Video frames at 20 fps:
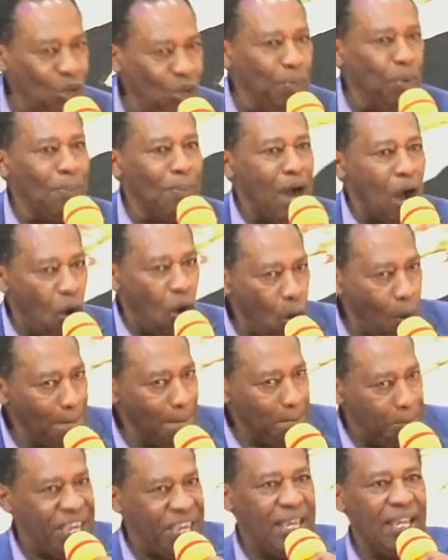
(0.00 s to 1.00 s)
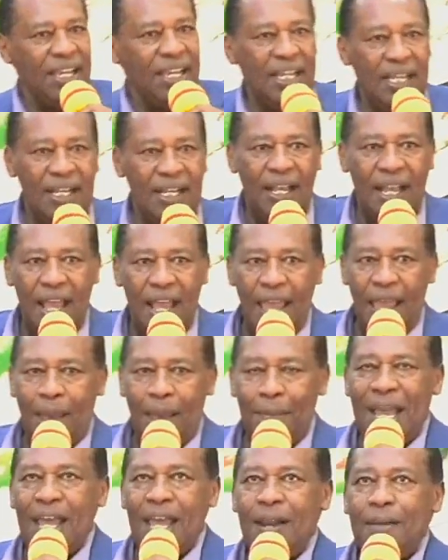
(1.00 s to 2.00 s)
maombi. Amen.
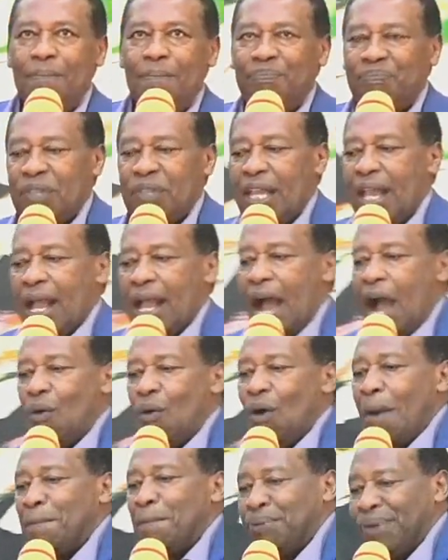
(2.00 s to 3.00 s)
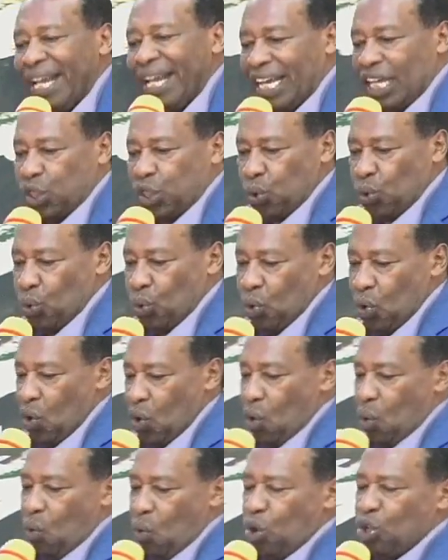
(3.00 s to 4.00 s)
Our breakthrough
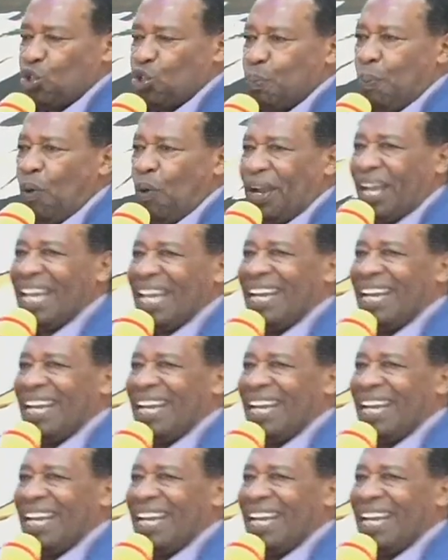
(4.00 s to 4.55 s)
was spoken